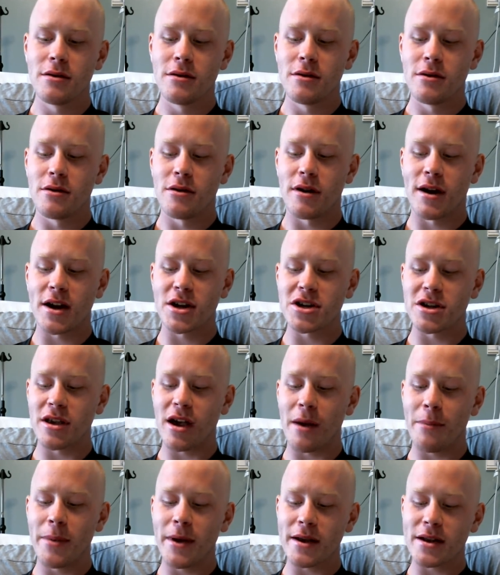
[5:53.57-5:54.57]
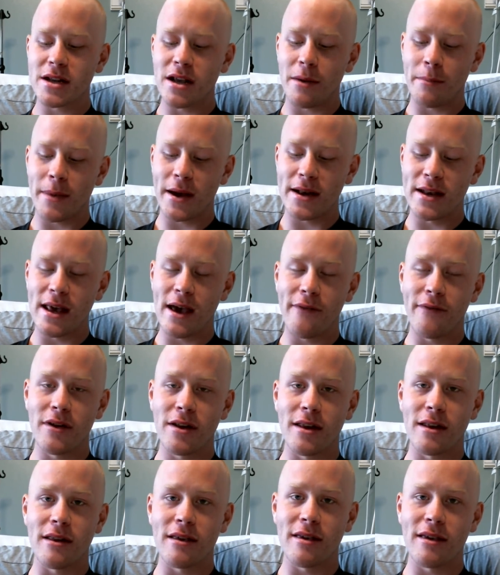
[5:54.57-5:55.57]
or actually got picked up by Devin
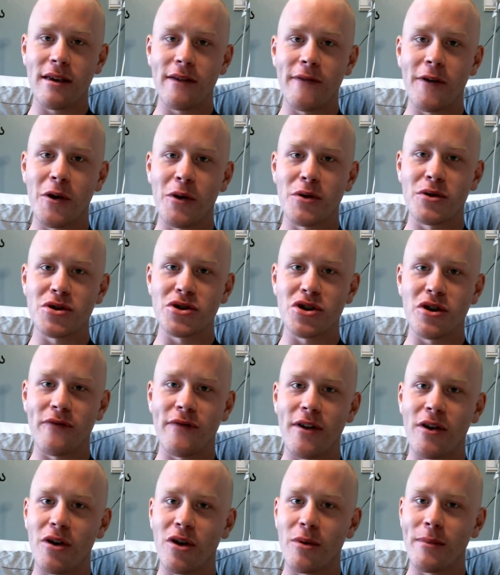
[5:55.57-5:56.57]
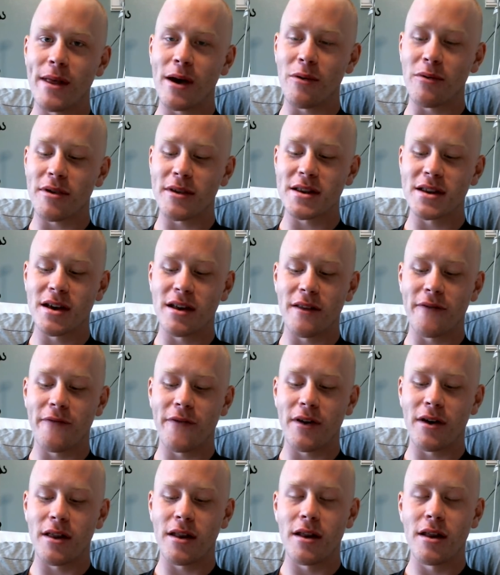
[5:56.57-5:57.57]
and his Evo and drove that home. That was a ton of
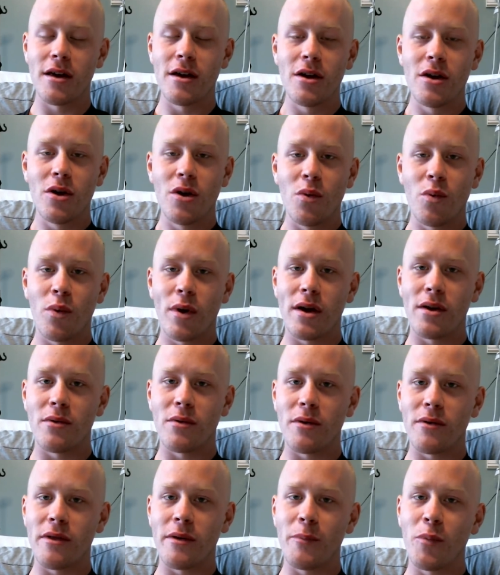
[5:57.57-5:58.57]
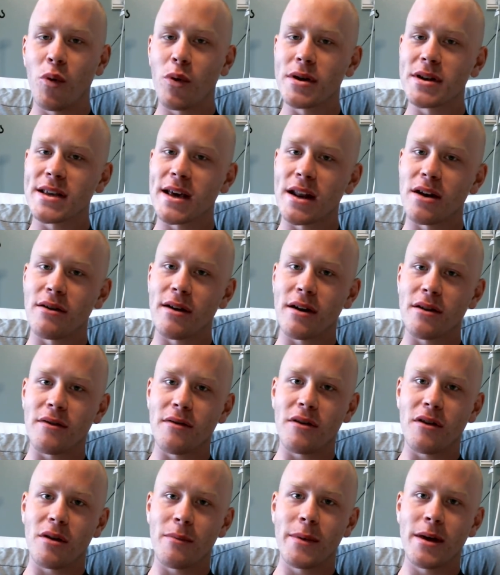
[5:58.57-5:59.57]
fun. Went and rode the 110 around a
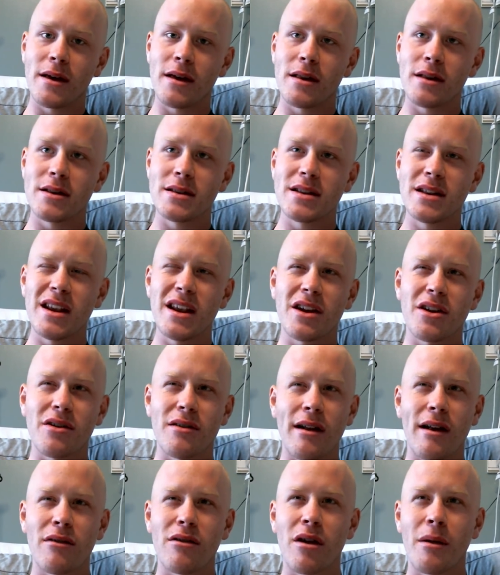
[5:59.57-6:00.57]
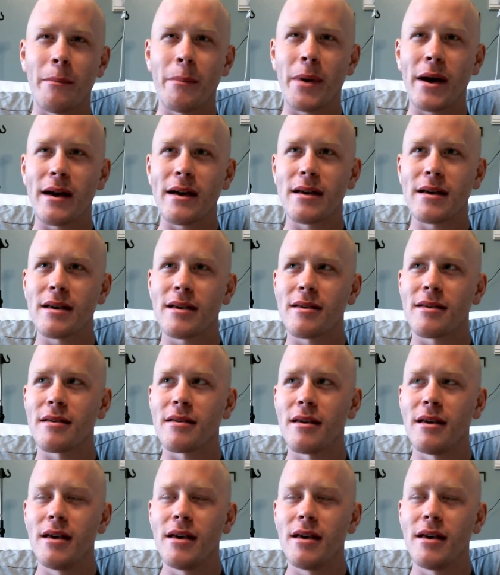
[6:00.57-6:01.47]
little bit, tinkered around on bikes,